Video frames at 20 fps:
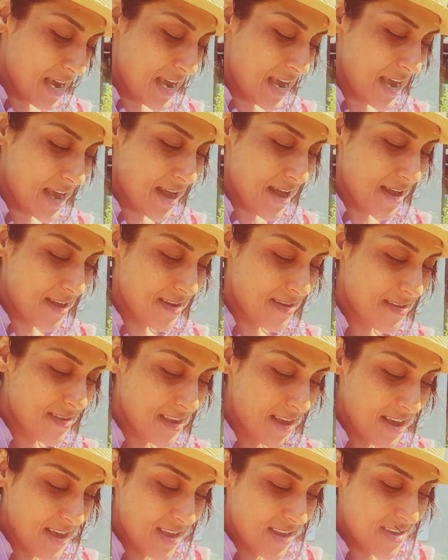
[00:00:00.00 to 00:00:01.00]
and
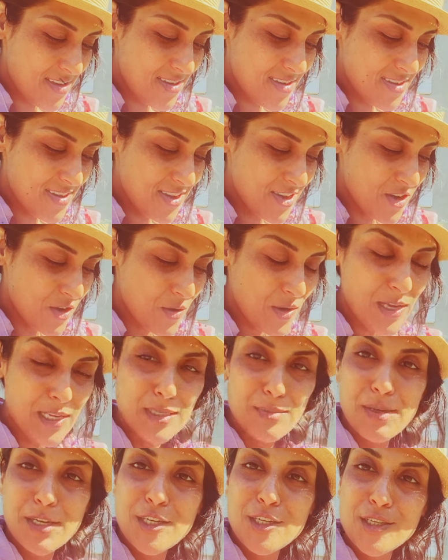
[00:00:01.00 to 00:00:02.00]
then
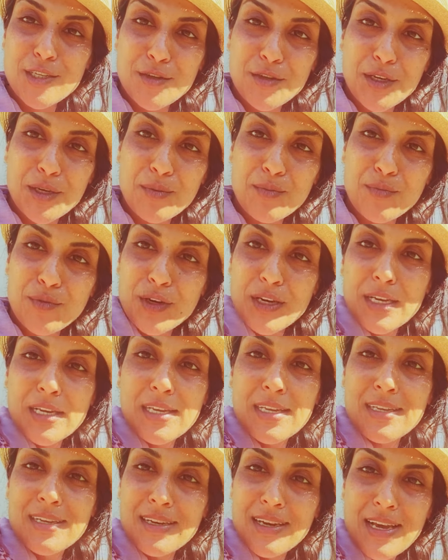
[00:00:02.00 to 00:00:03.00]
as much as you can bring
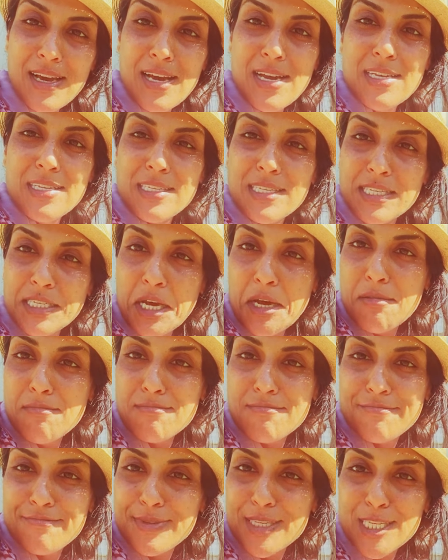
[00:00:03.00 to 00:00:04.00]
in
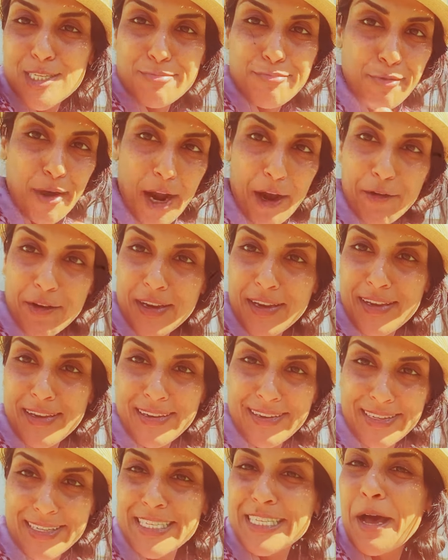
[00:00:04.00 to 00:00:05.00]
some sprouted
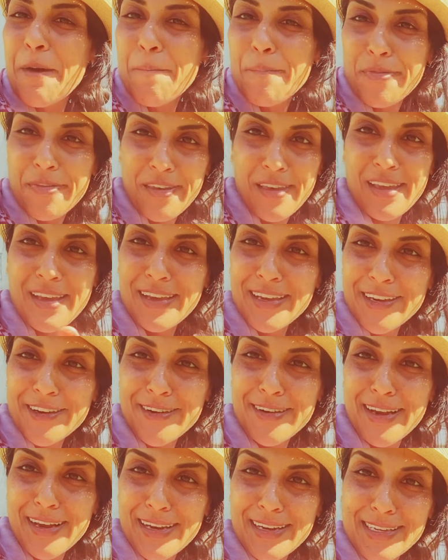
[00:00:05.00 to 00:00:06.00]
something, you're
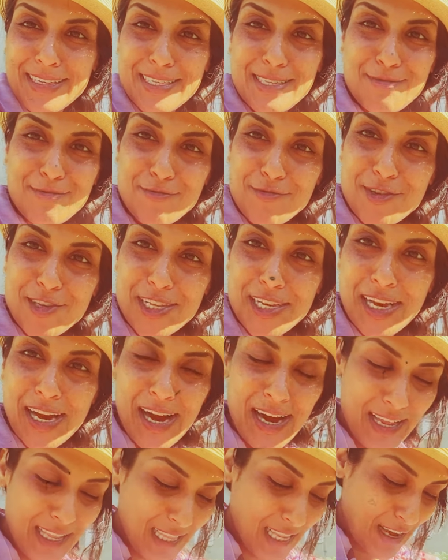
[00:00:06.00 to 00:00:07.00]
getting some really
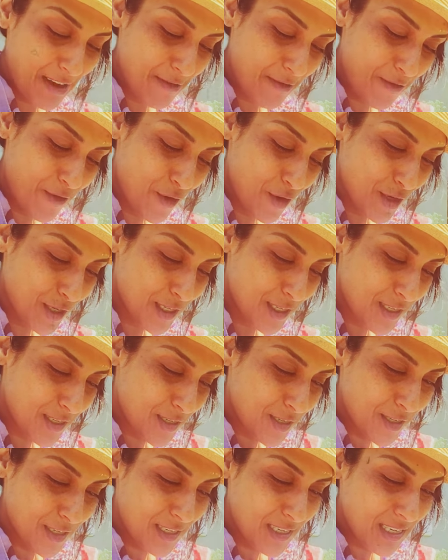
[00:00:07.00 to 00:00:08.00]
high life force
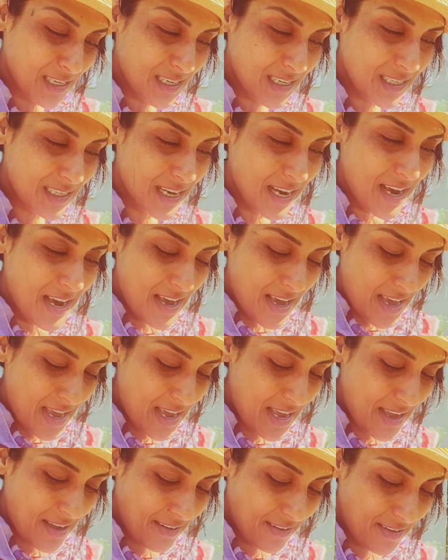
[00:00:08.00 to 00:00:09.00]
goodness.
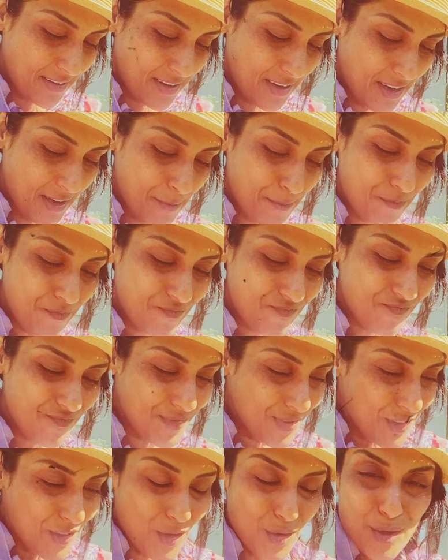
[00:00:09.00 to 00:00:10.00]
And
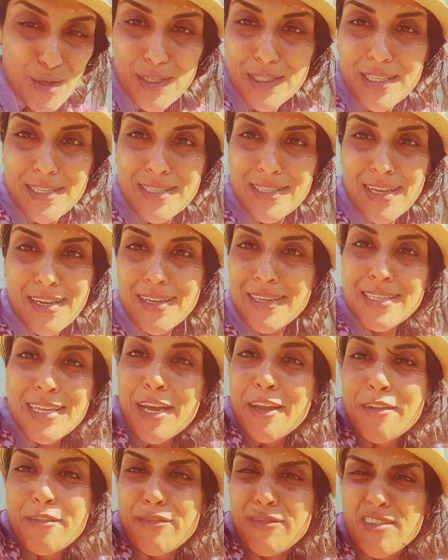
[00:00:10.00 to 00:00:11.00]
notice it's not a
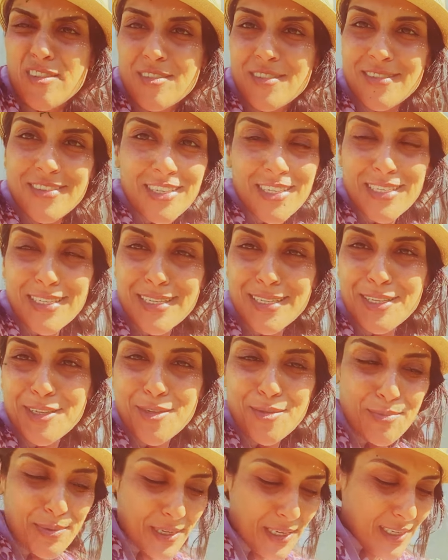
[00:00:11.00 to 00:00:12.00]
ton of fruit, just a
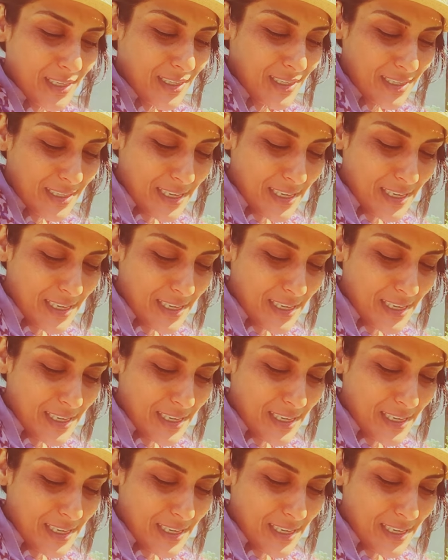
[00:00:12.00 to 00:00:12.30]
little bit.